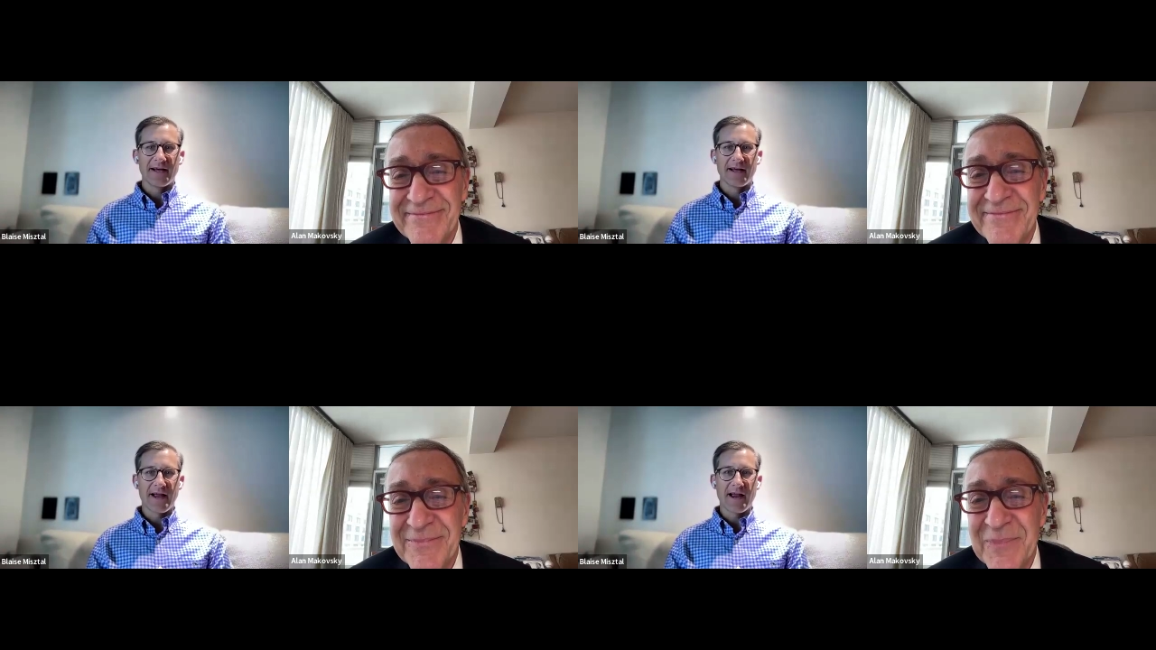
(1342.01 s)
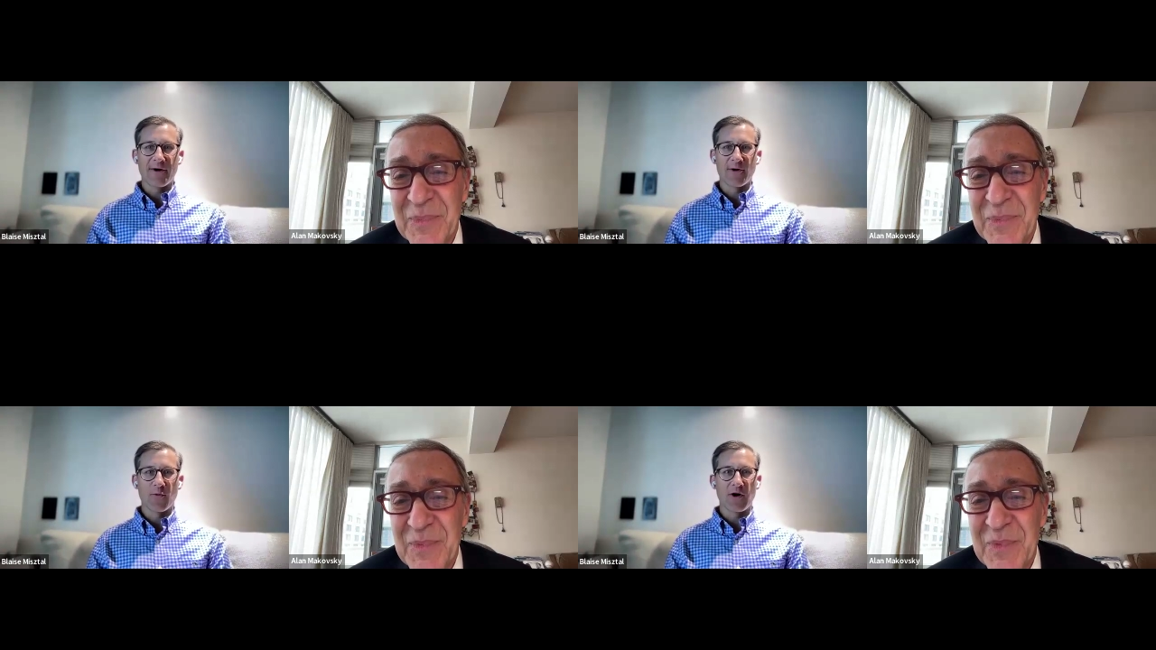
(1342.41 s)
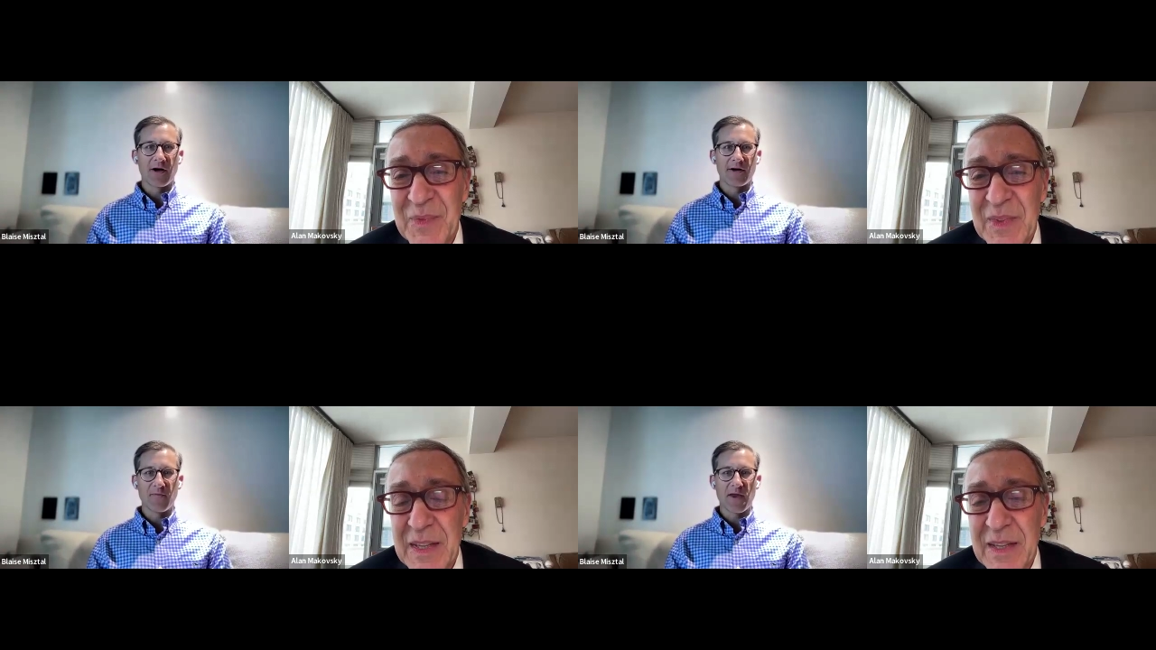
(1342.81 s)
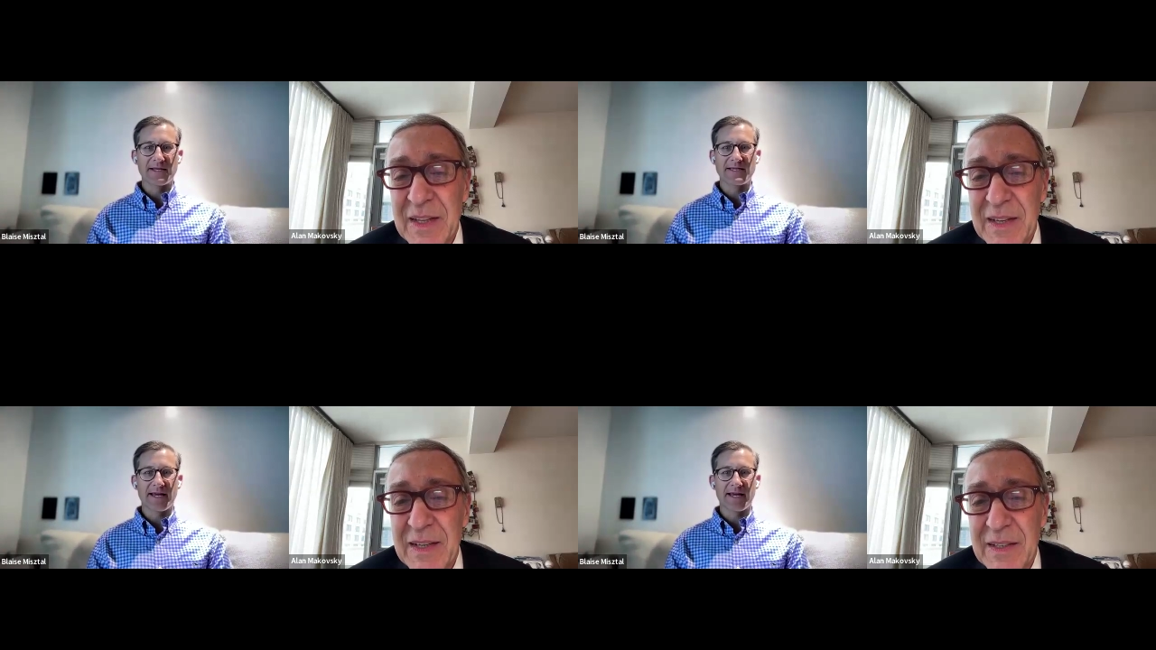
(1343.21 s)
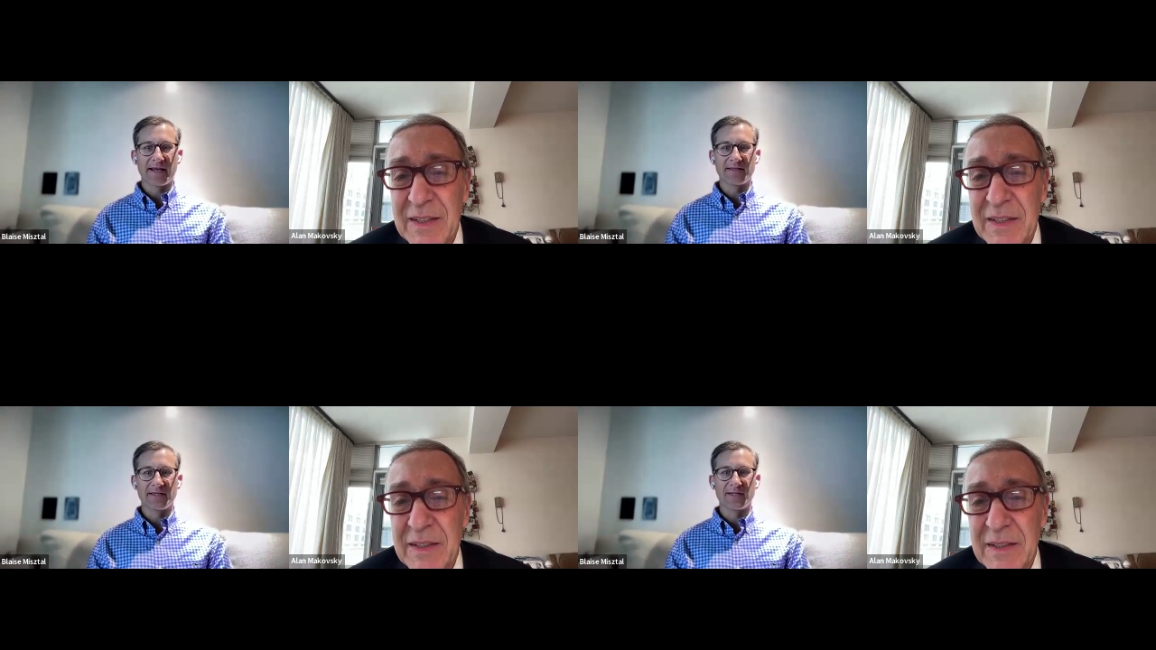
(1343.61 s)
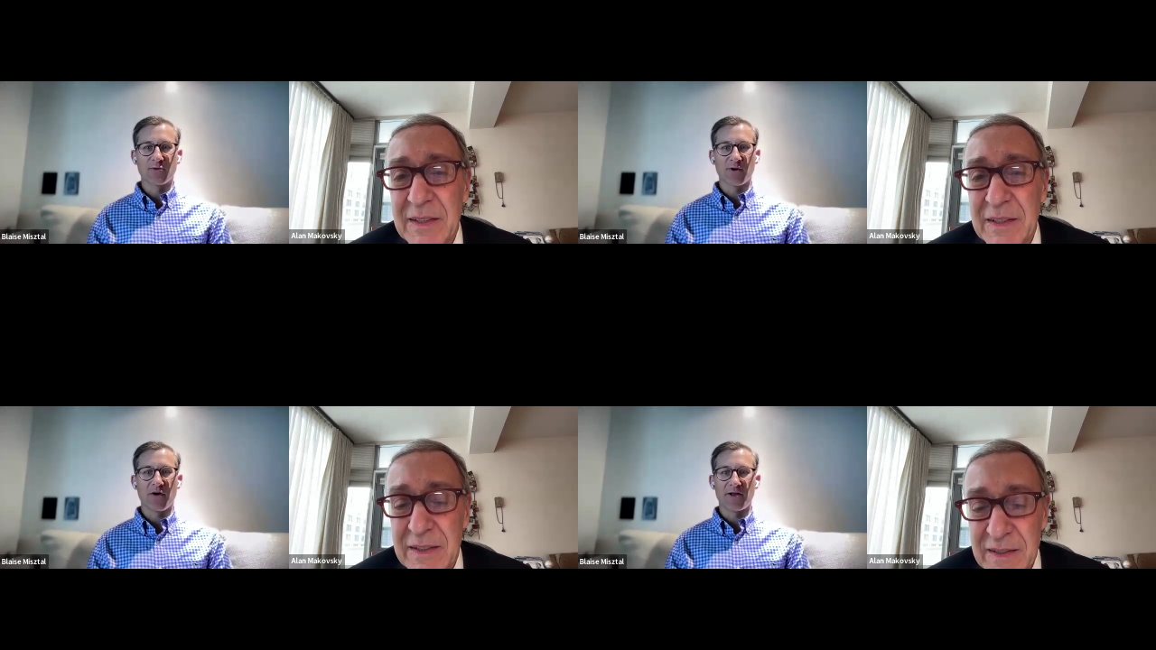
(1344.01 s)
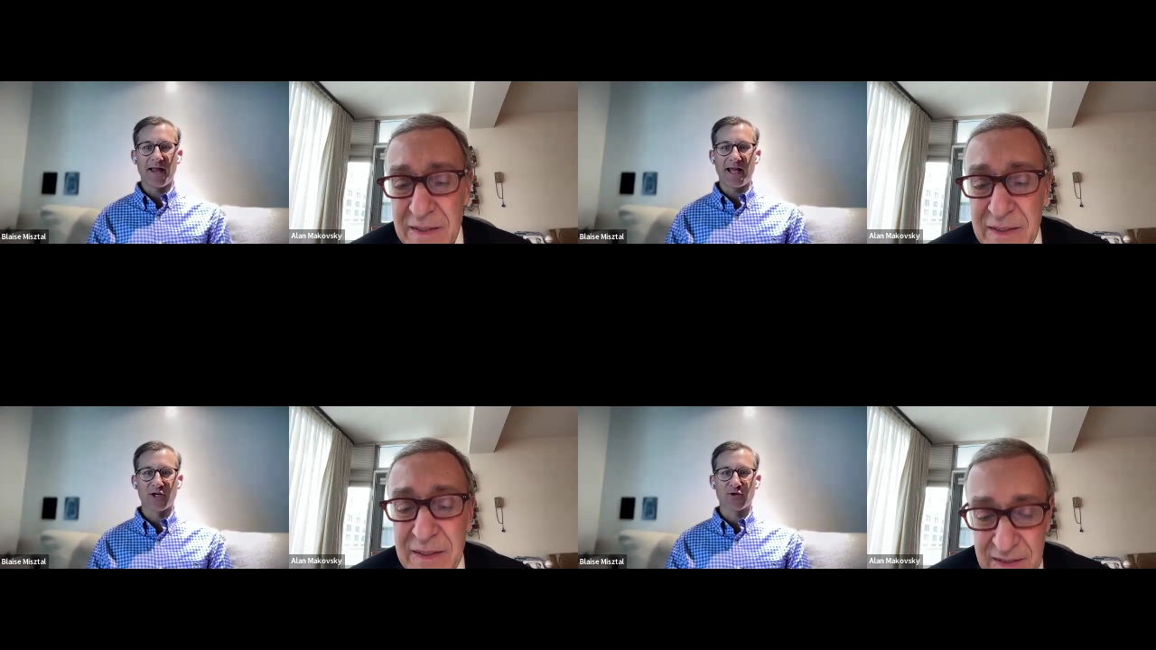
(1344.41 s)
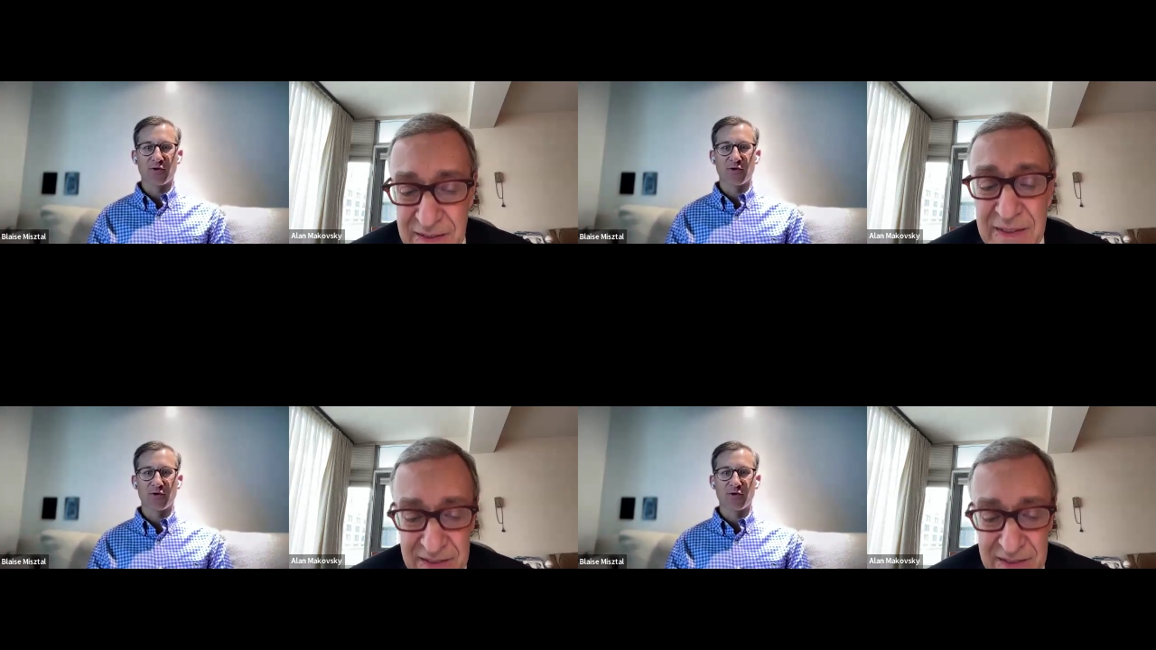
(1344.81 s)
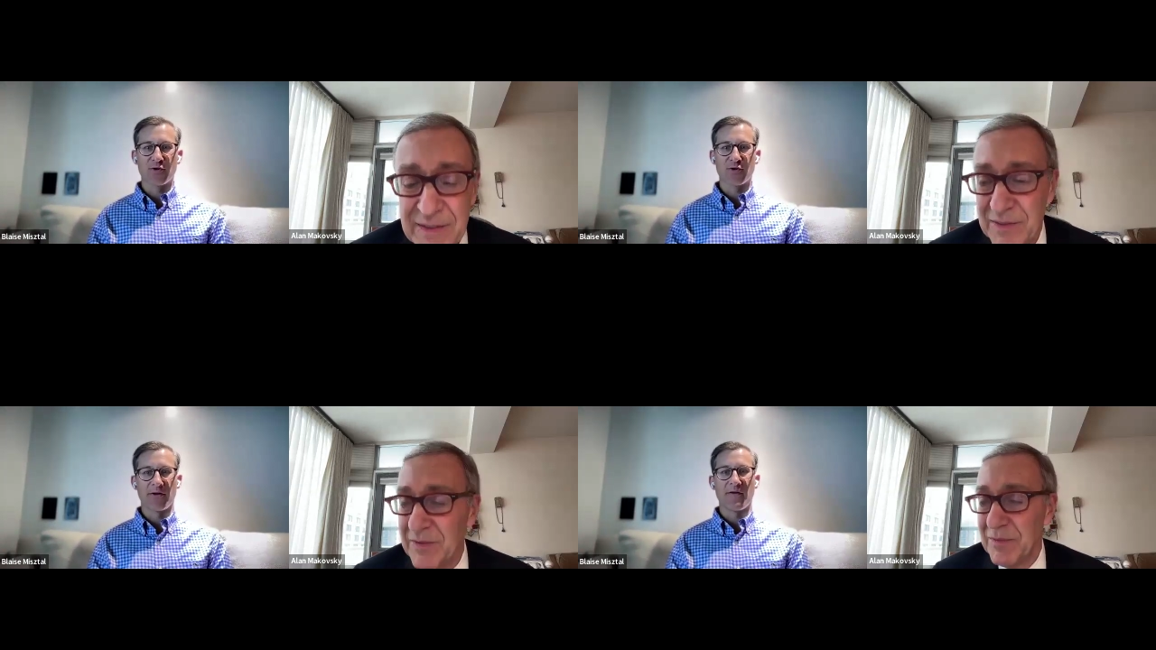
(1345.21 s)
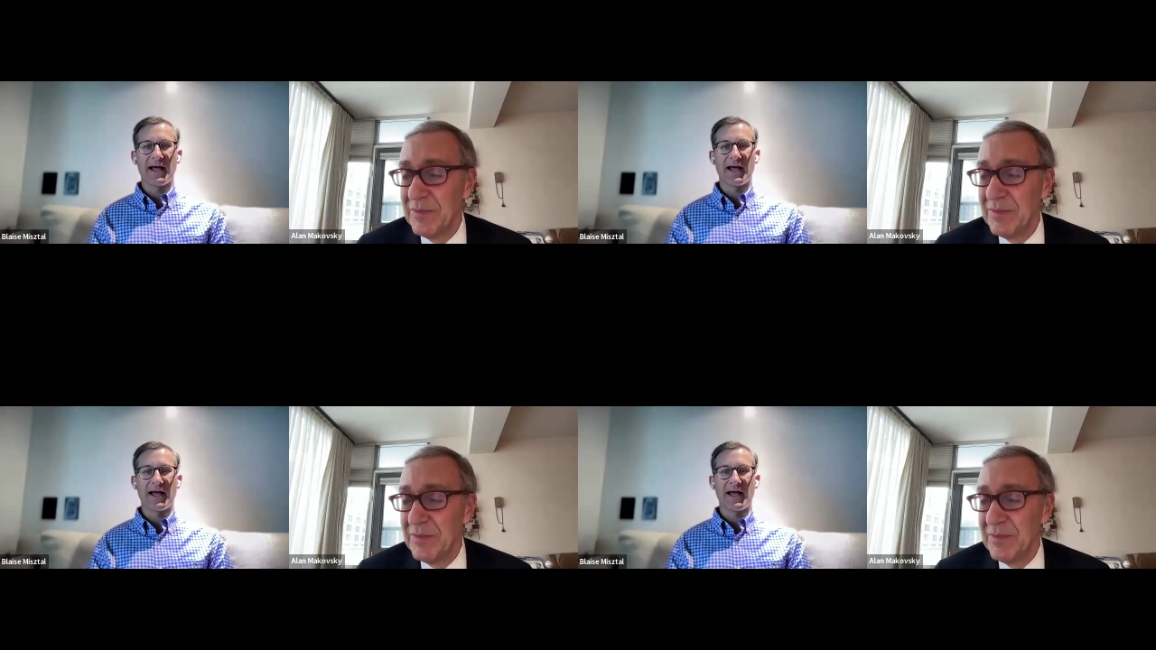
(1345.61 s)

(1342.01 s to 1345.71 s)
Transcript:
Speaker 1: Uh, Erdogan maintains his grip on national power.